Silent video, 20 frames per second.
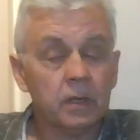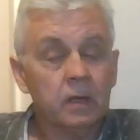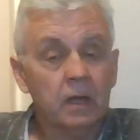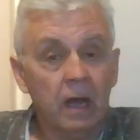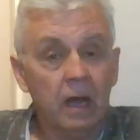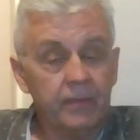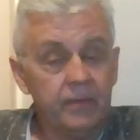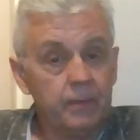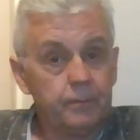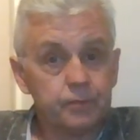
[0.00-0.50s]

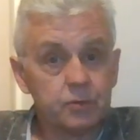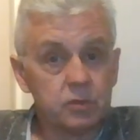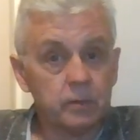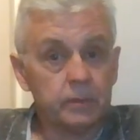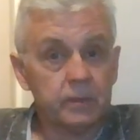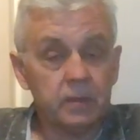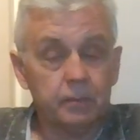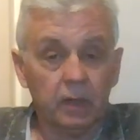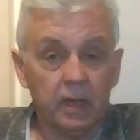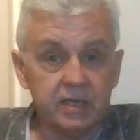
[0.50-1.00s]
And some of
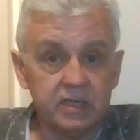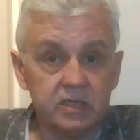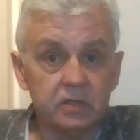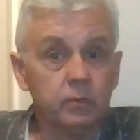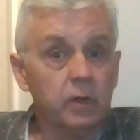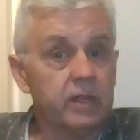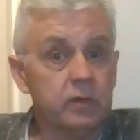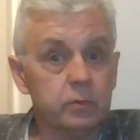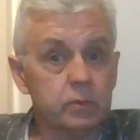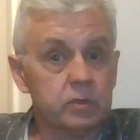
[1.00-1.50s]
the places
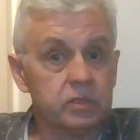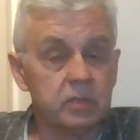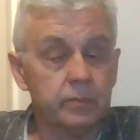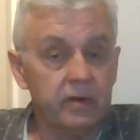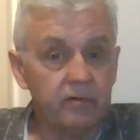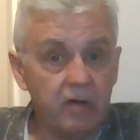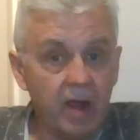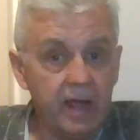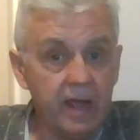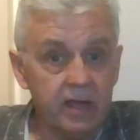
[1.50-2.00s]
where there was to be
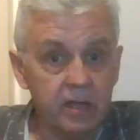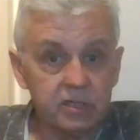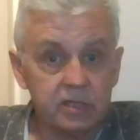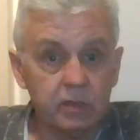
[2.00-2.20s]
riots,